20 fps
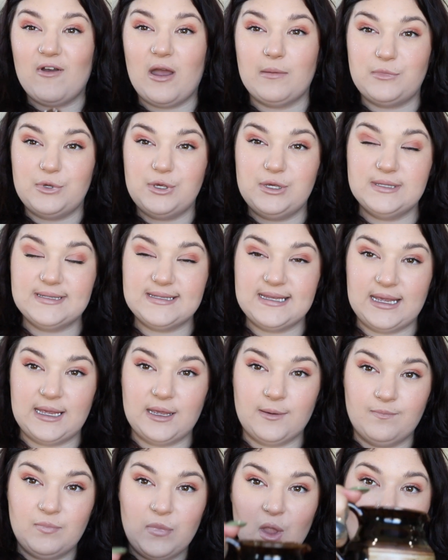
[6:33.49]
I'm
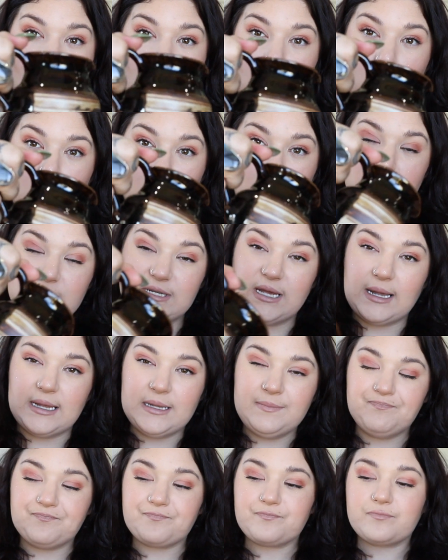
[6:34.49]
using water,